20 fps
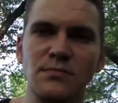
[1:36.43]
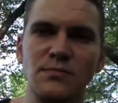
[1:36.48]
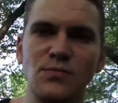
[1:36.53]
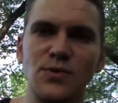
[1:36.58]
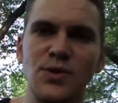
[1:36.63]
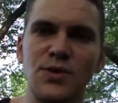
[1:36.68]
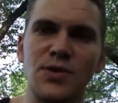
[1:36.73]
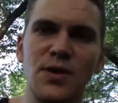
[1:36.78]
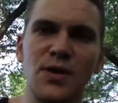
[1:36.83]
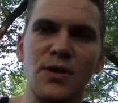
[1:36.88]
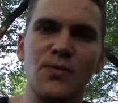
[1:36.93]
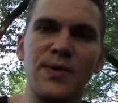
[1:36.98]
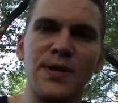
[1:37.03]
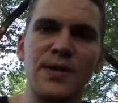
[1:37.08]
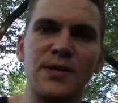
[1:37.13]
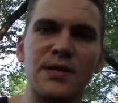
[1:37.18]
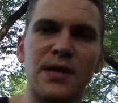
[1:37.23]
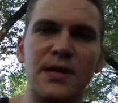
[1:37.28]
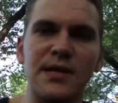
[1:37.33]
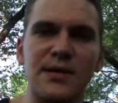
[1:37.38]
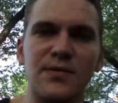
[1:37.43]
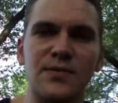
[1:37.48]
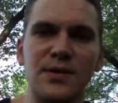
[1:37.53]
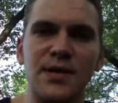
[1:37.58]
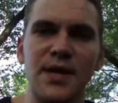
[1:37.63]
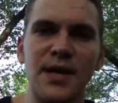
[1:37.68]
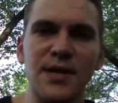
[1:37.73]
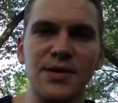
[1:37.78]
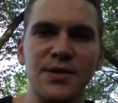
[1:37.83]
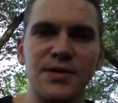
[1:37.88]
We should have went into
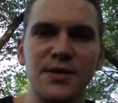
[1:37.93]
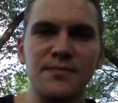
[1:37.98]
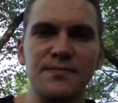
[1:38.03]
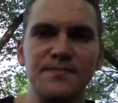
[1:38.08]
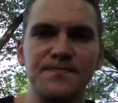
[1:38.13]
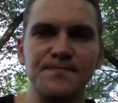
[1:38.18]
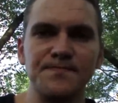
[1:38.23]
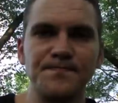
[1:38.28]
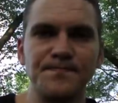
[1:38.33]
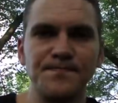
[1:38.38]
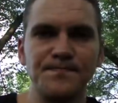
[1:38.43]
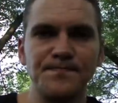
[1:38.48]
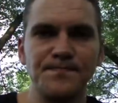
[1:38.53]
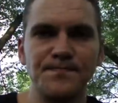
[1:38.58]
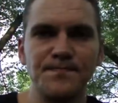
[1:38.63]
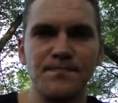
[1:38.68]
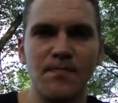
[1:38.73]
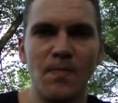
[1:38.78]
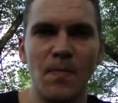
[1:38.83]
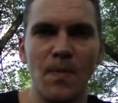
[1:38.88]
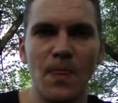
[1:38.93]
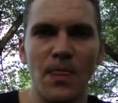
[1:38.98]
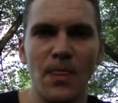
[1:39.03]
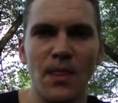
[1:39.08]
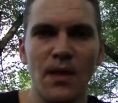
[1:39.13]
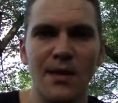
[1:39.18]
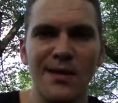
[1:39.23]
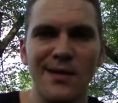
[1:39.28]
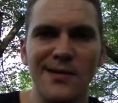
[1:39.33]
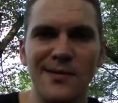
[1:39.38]
liquidation,
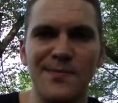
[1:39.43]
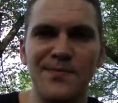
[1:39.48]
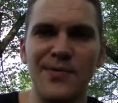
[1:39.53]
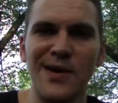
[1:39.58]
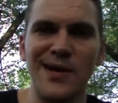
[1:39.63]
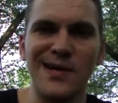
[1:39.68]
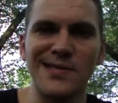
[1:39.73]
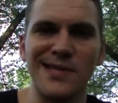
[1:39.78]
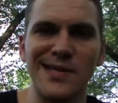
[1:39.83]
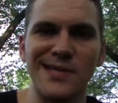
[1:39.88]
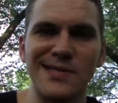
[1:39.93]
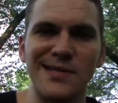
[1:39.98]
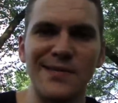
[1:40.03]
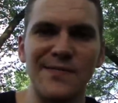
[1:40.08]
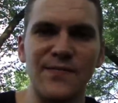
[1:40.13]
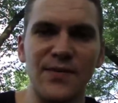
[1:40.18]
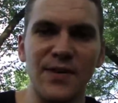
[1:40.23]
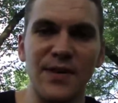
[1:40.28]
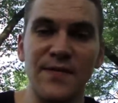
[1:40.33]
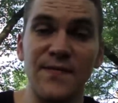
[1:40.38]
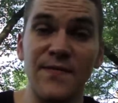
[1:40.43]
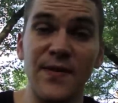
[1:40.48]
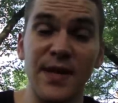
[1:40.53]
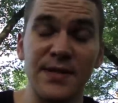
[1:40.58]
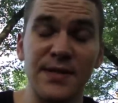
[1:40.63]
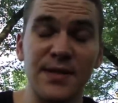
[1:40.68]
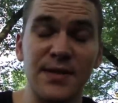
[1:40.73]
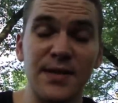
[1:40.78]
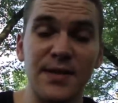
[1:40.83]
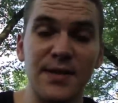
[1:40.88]
the process of
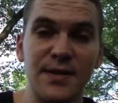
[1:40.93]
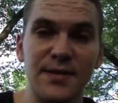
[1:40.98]
reinvesting in